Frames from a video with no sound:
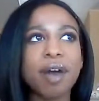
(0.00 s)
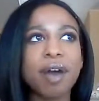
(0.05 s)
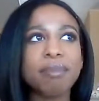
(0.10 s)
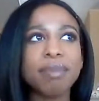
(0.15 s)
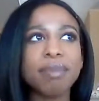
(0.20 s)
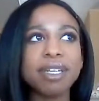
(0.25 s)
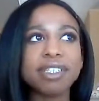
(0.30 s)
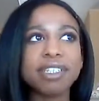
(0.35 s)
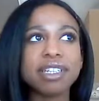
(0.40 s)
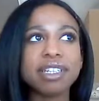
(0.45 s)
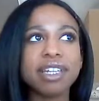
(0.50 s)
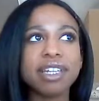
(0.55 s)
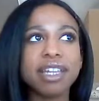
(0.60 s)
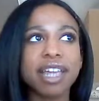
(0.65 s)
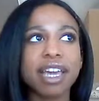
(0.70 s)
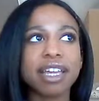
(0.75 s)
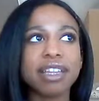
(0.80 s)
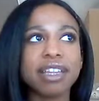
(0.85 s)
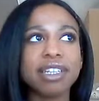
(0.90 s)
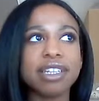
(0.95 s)
I'm basically
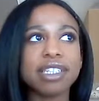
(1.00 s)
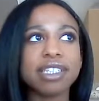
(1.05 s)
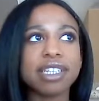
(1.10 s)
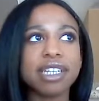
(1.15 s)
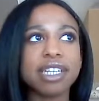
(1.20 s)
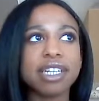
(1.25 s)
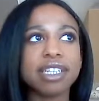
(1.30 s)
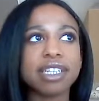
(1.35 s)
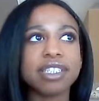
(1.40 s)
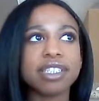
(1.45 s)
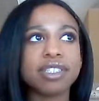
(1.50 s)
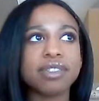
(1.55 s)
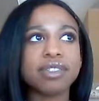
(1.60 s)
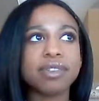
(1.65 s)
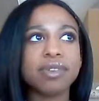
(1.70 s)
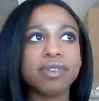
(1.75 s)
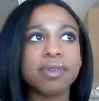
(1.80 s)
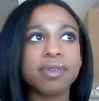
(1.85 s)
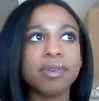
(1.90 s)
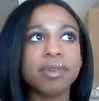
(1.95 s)
like listening
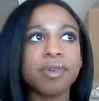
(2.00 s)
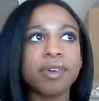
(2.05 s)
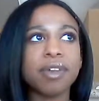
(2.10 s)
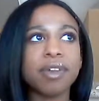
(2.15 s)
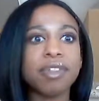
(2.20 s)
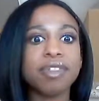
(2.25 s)
to